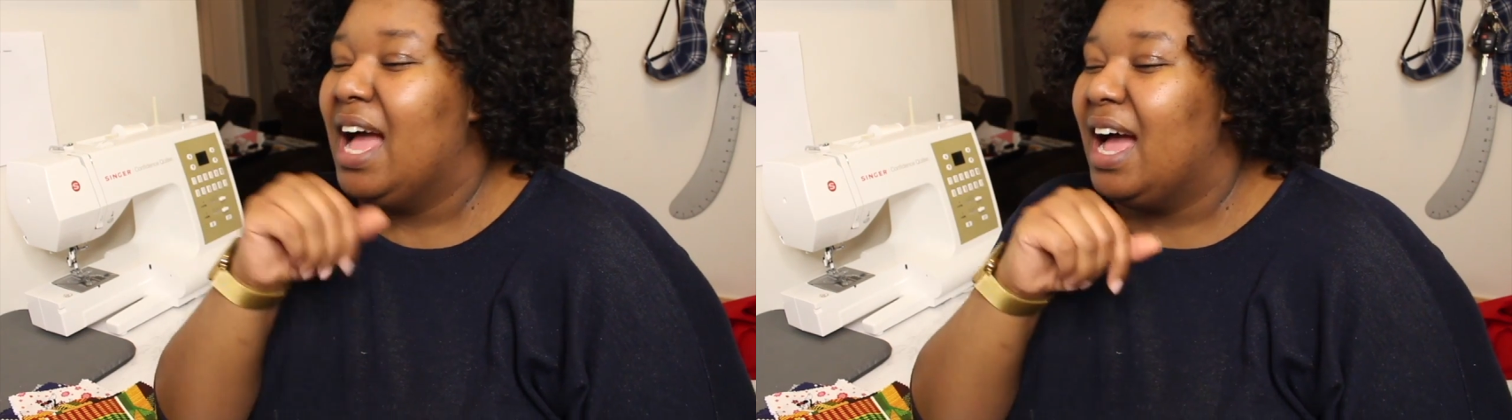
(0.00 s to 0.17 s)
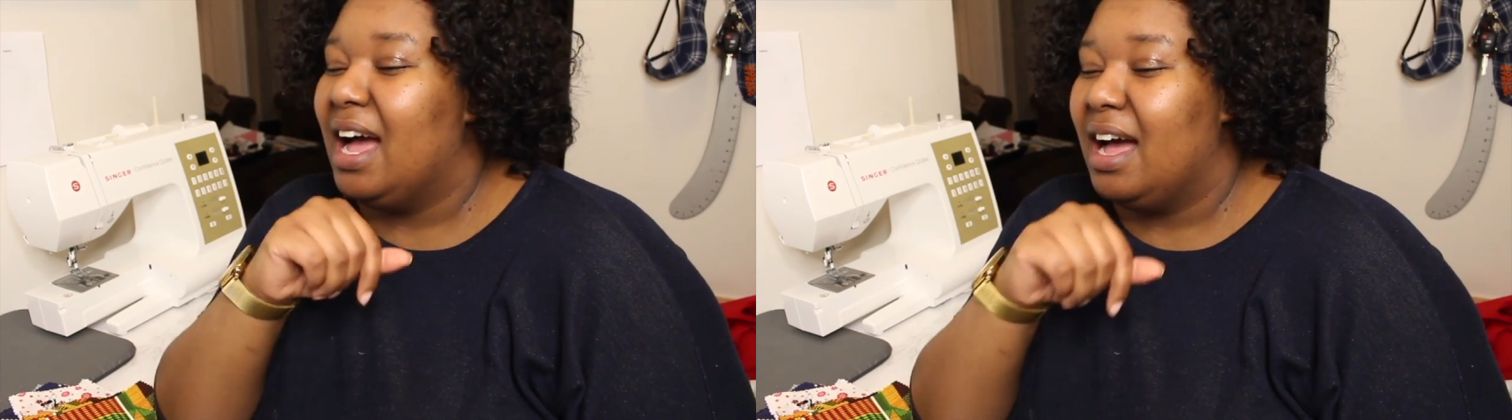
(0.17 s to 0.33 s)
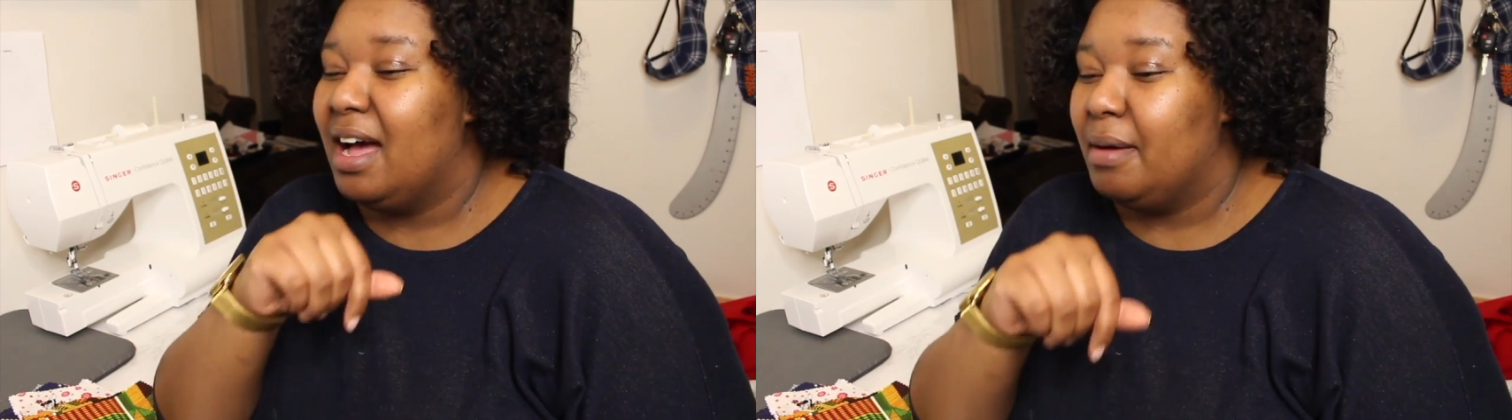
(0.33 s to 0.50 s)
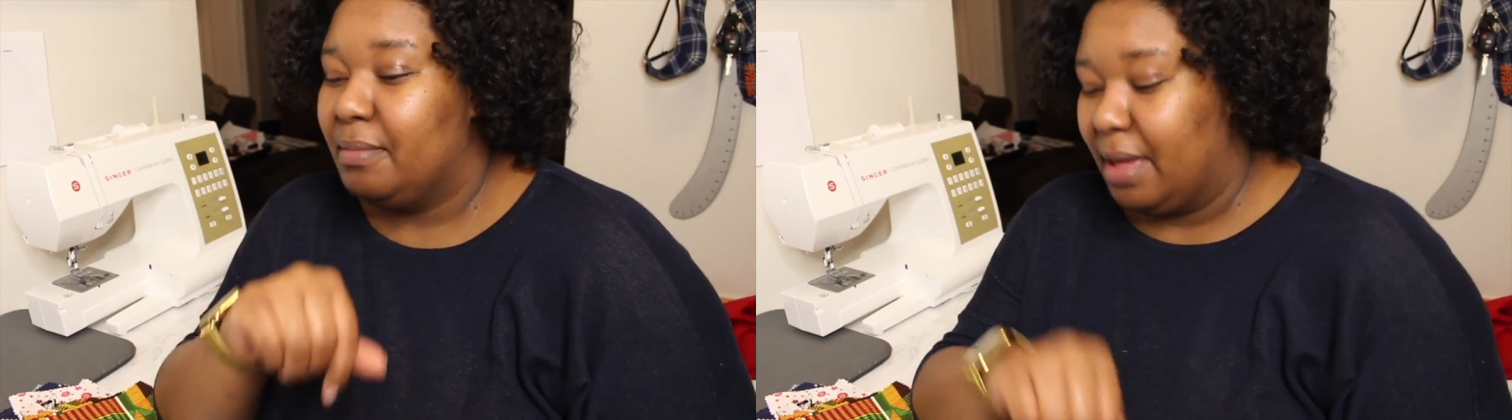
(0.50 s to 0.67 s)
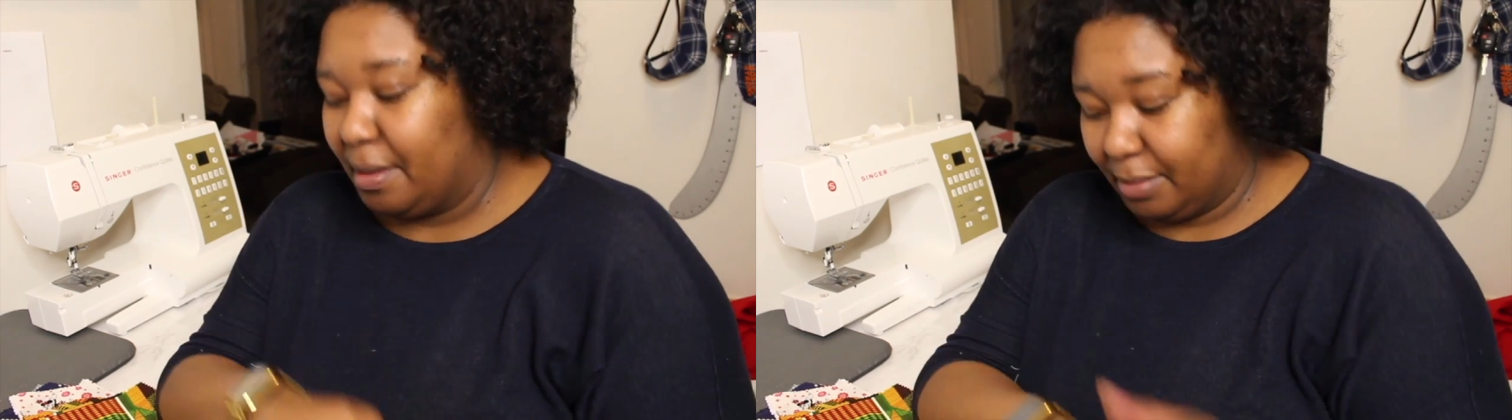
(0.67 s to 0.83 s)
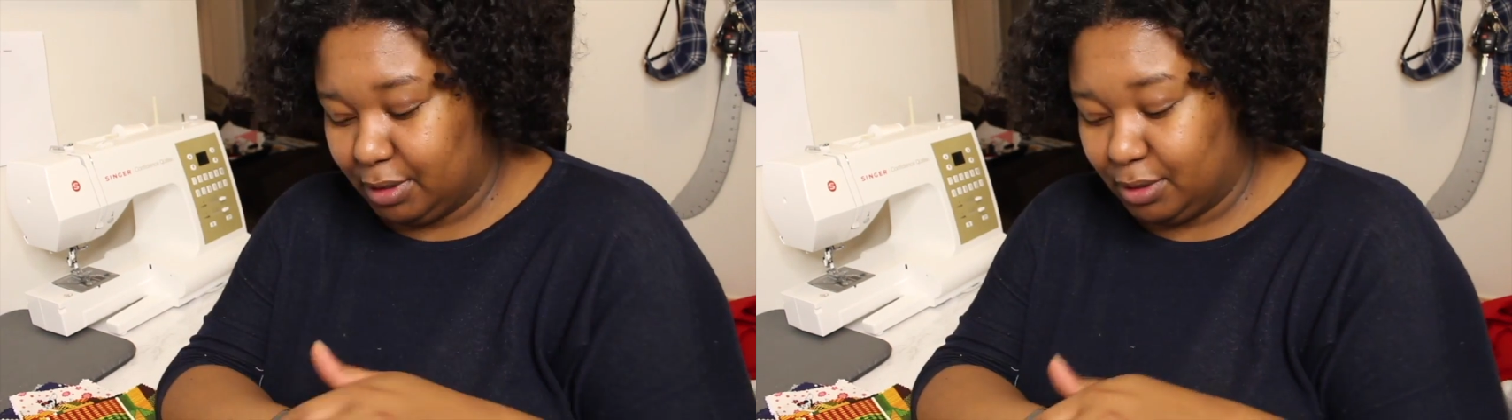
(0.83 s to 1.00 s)
I'm
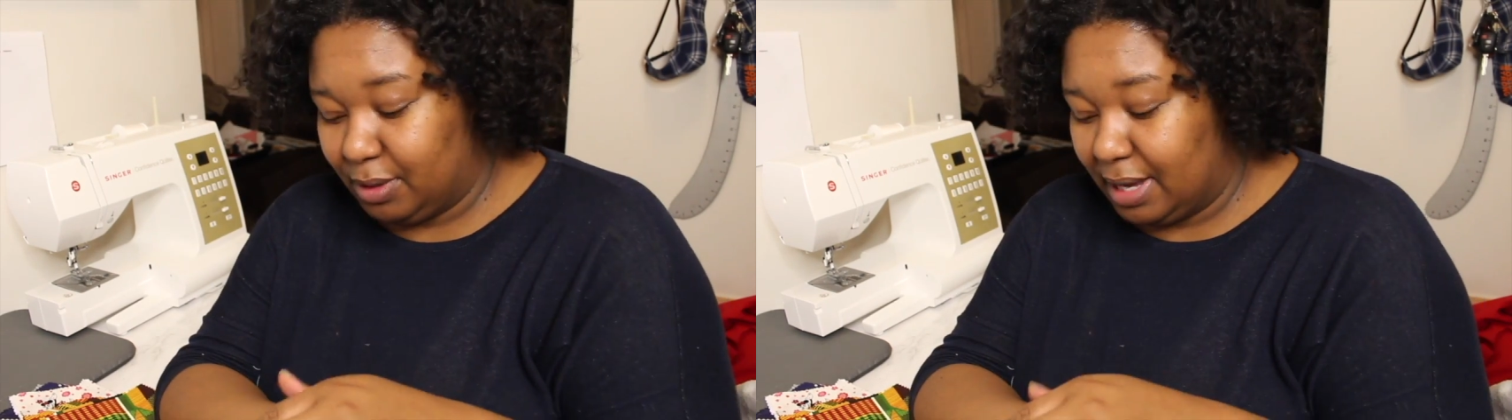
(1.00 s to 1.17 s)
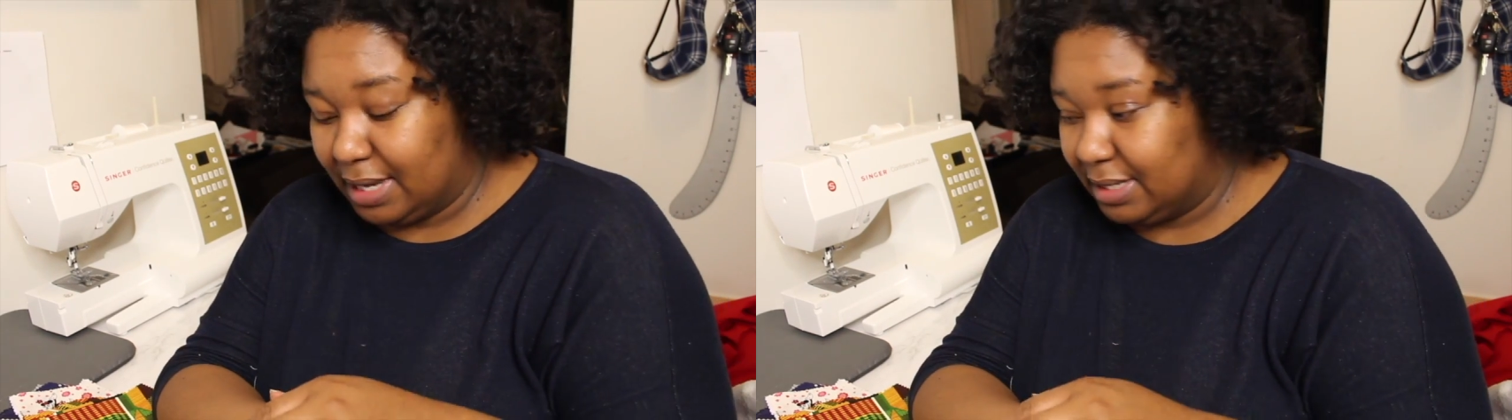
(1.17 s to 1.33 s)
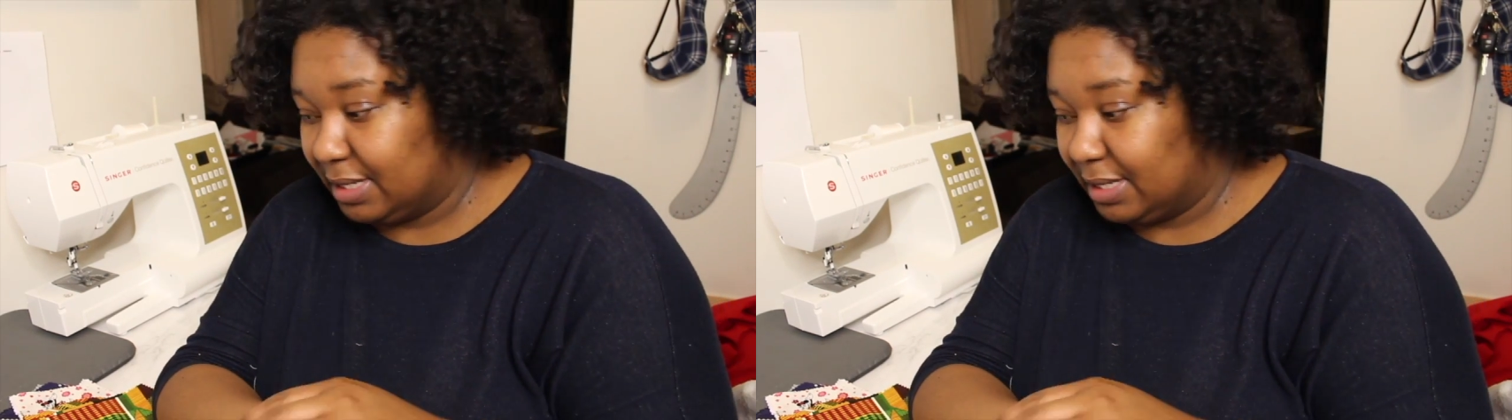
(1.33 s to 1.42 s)
gonna show you guys the